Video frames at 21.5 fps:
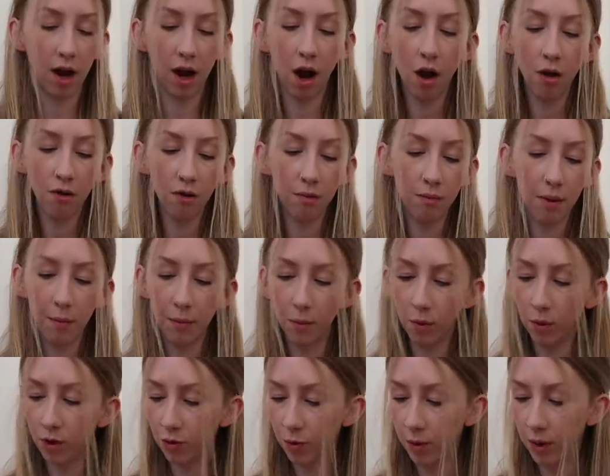I can't remember
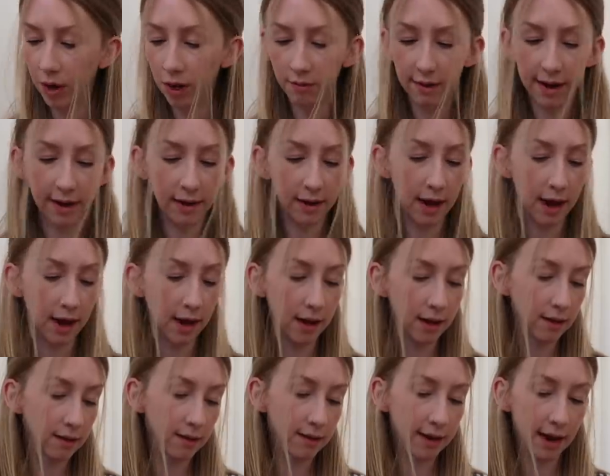which one I read
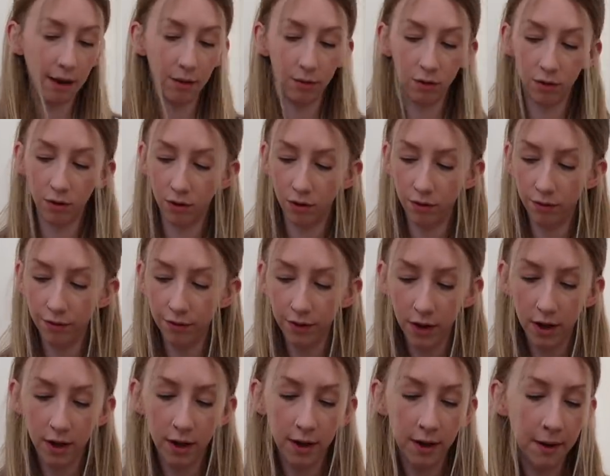next out of
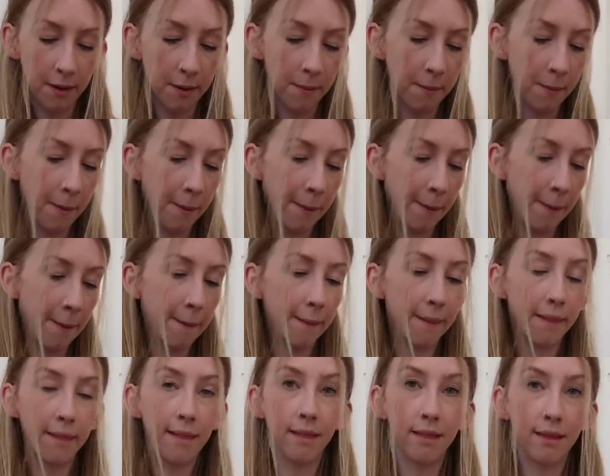
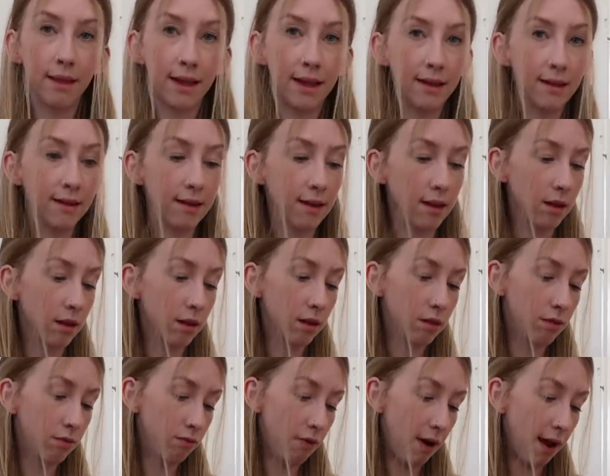these
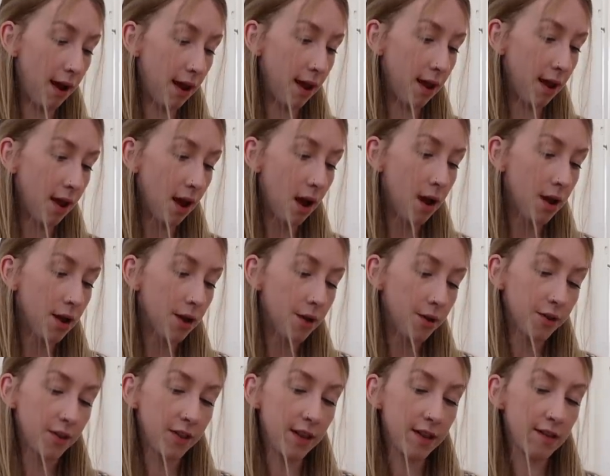three.
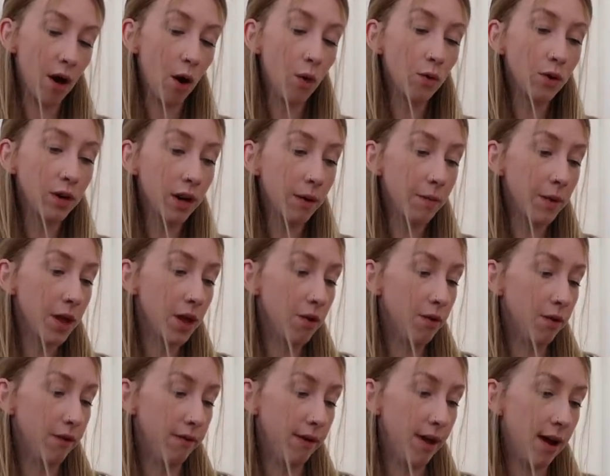So there's Holding Up the
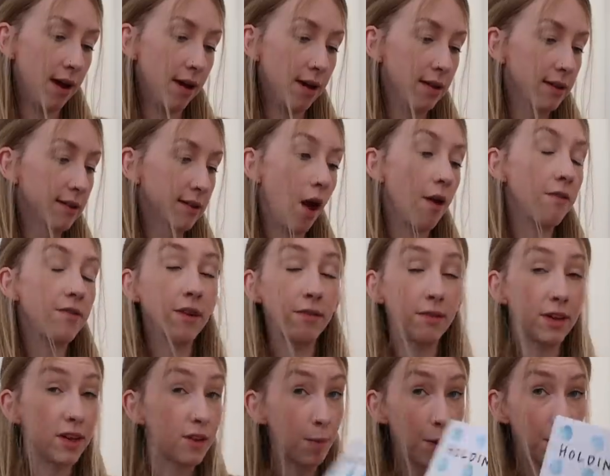Universe. I've
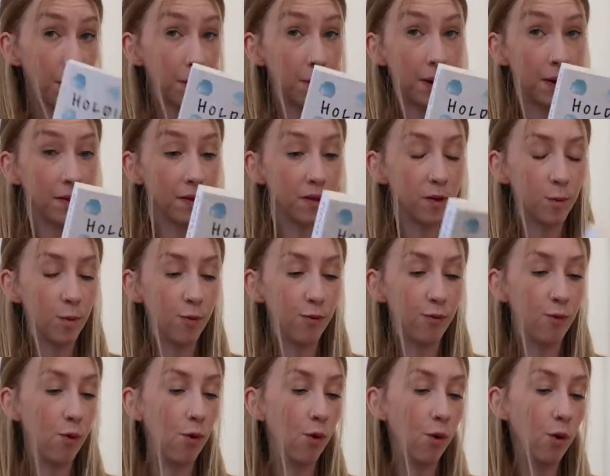definitely spoken about this
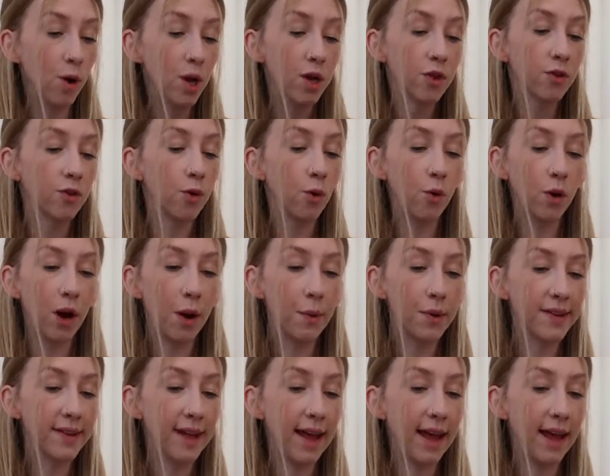before. So all I
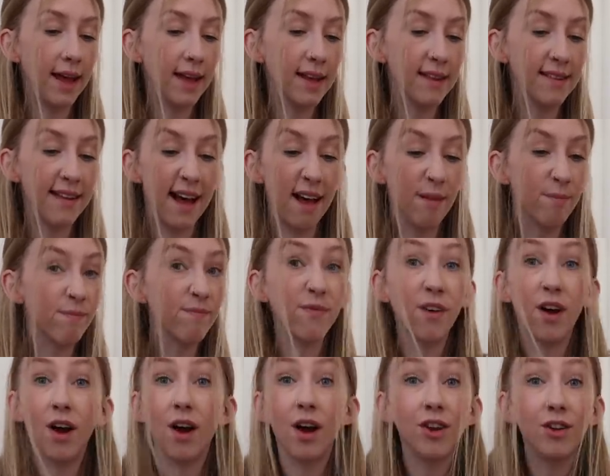would say is that
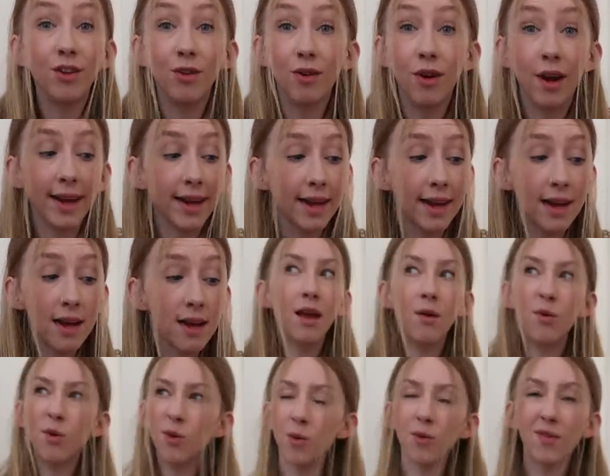I do like it.
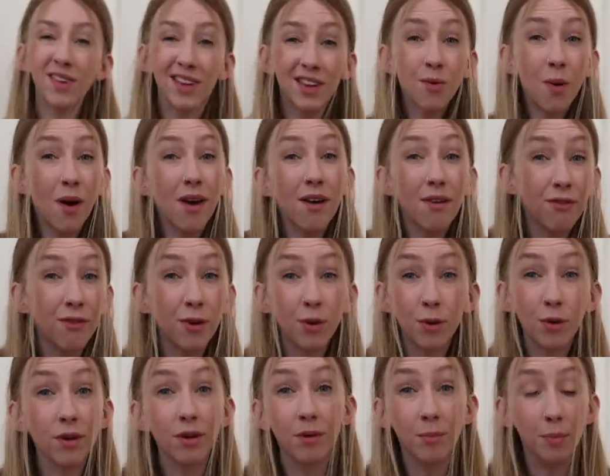It was it's quite a
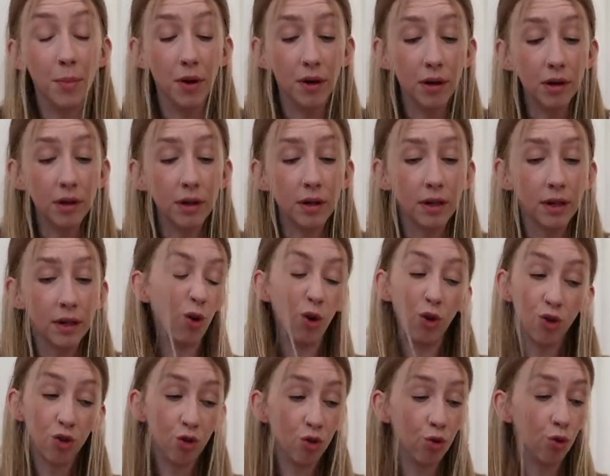feel-good book,
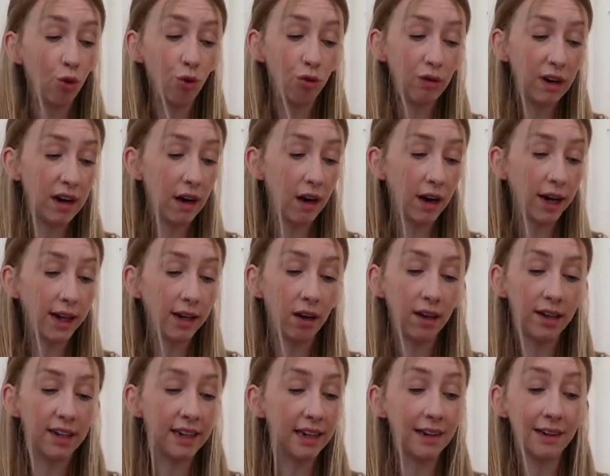good storyline.
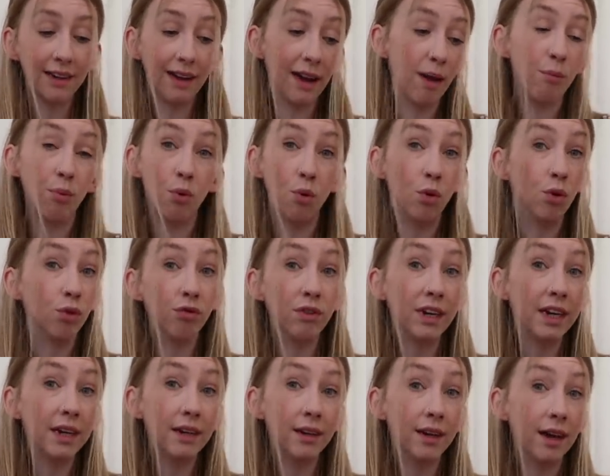I didn't get bored
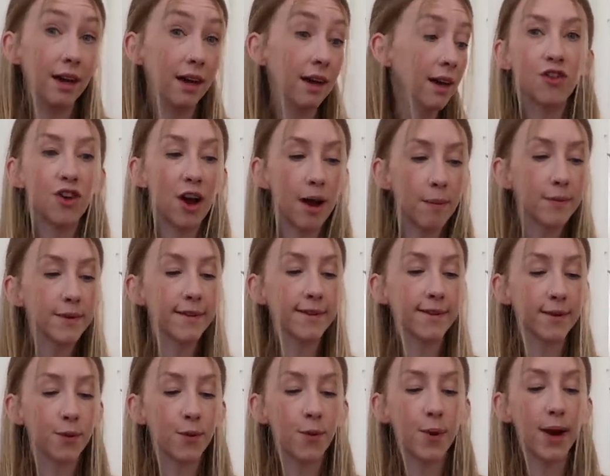reading it.
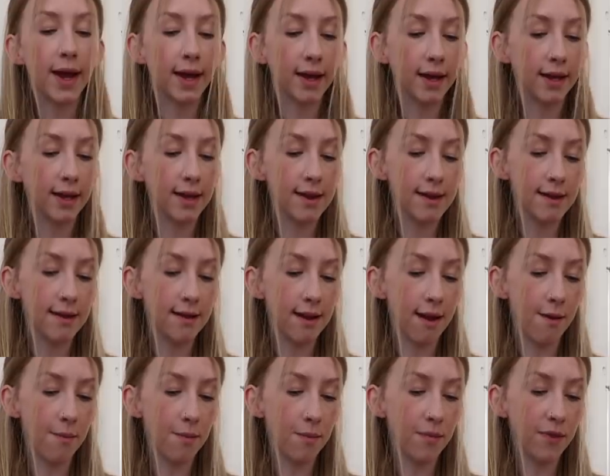Chapters are quick and
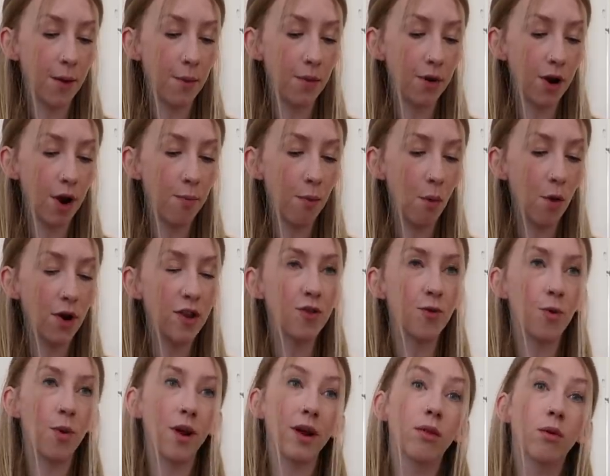um, there were no
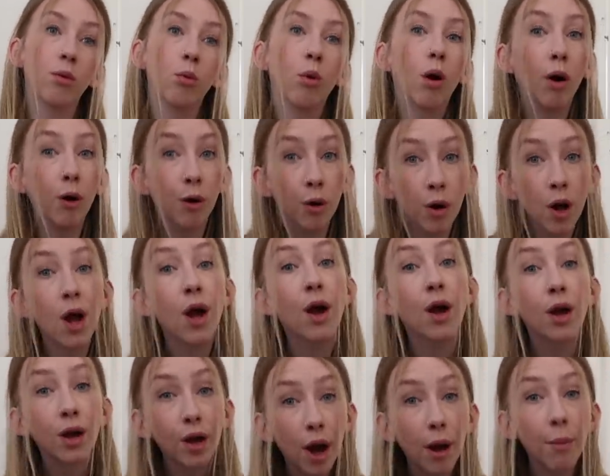points where I thought, oh,
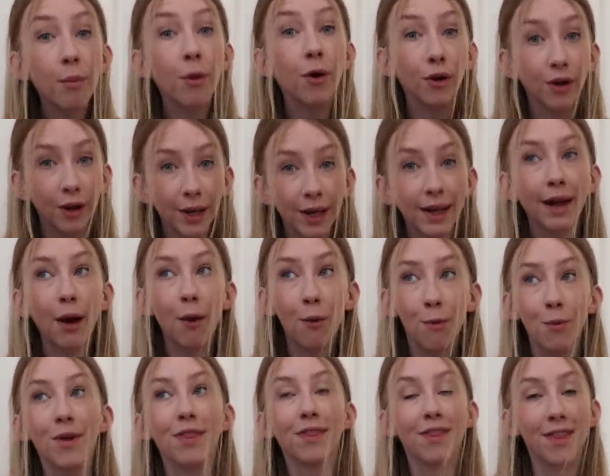come on, get
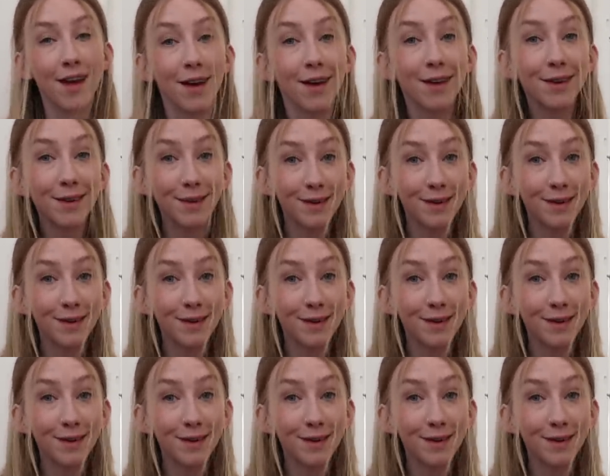on with the